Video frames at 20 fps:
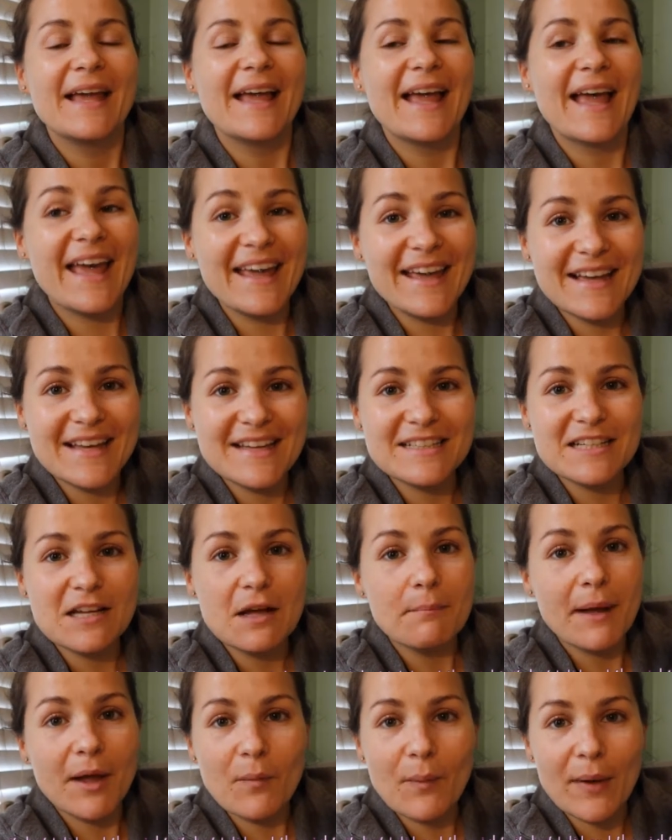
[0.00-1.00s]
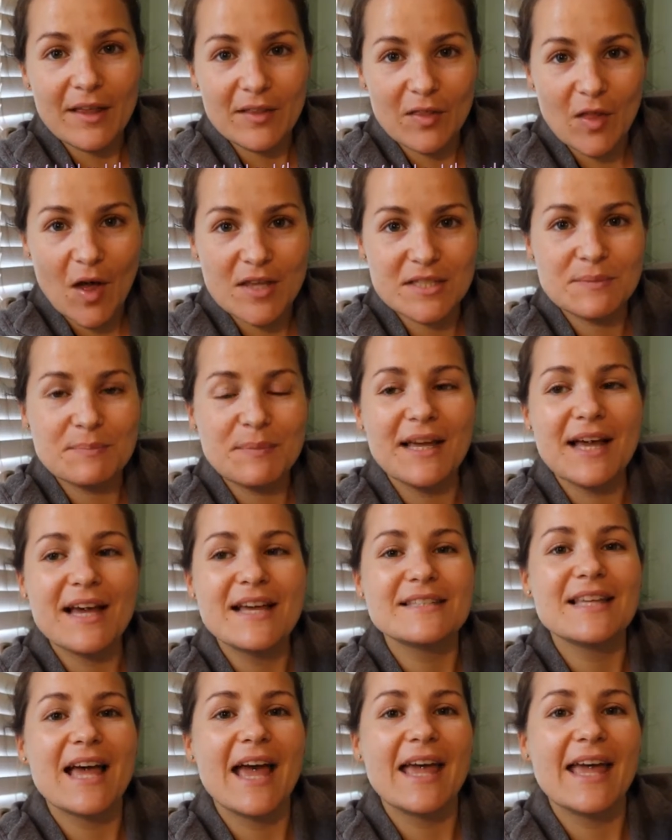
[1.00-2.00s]
and my weight loss,
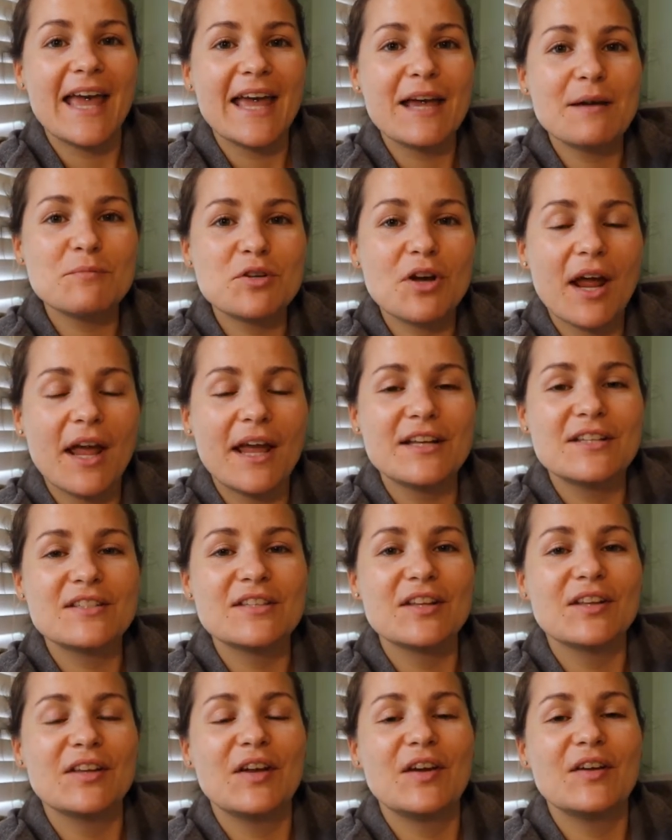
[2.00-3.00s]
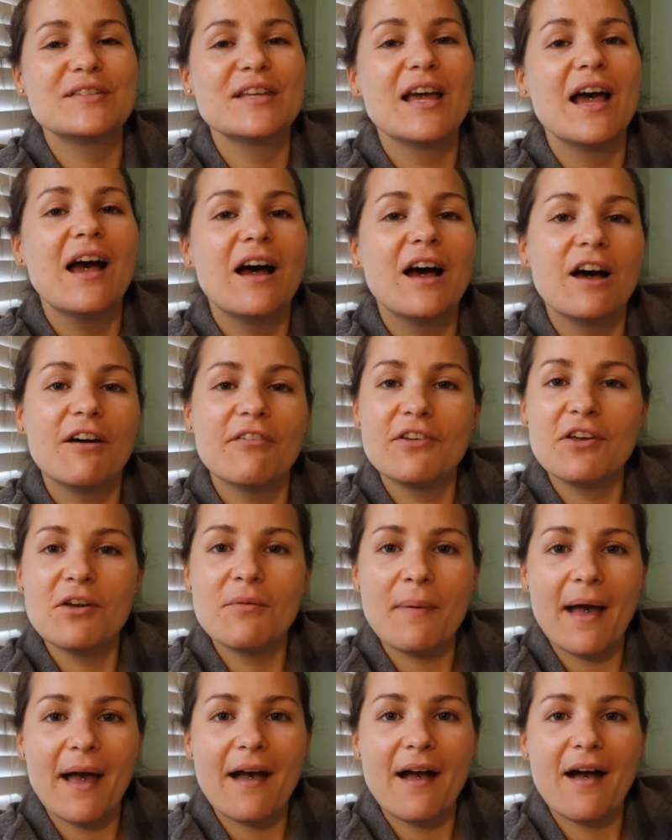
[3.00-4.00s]
because I am trying to lose a few
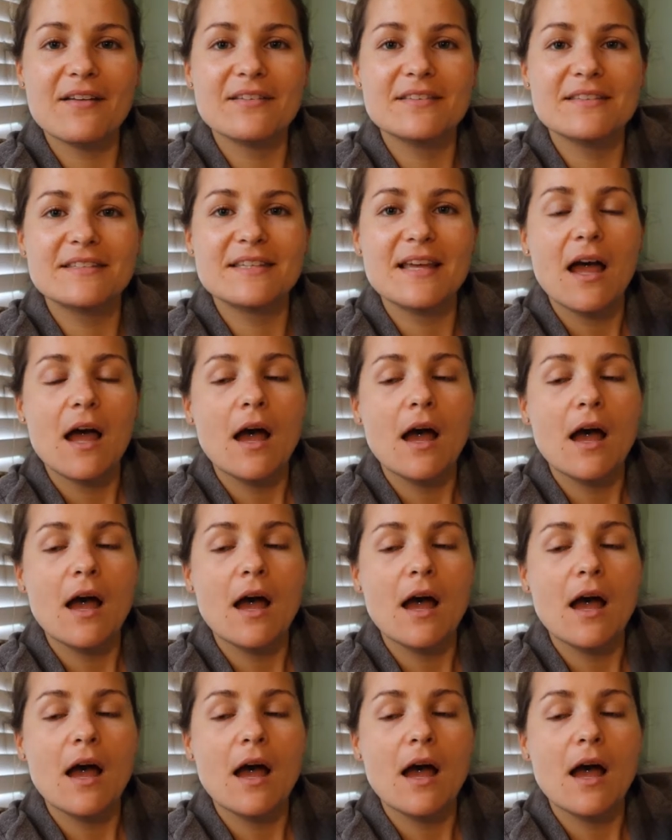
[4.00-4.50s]
pounds,